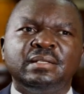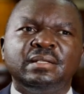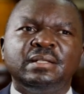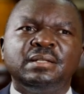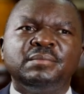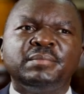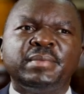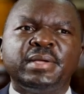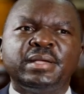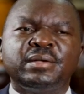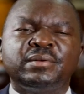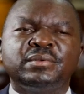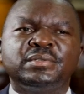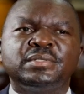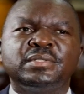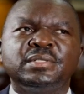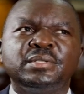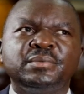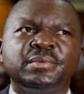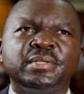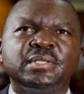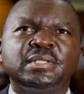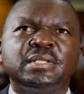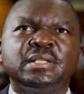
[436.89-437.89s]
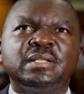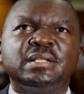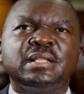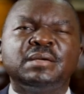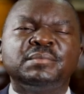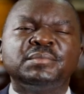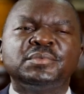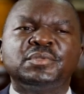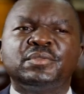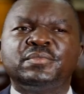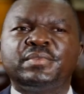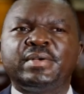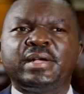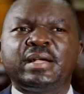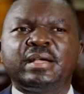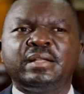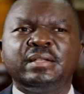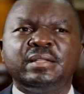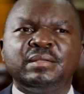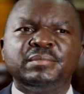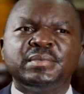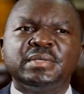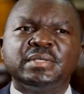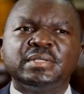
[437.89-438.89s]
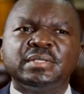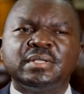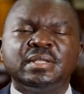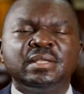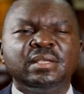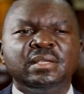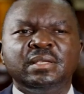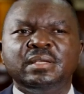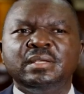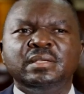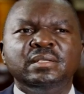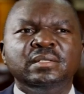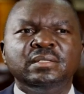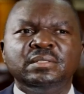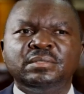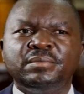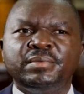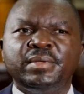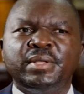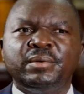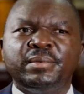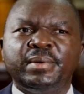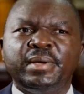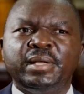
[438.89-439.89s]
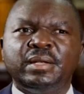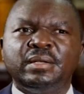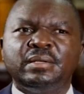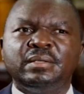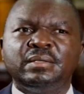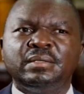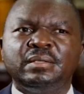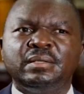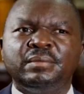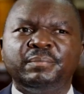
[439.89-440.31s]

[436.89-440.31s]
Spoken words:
in my constituency in terms of academics is very well.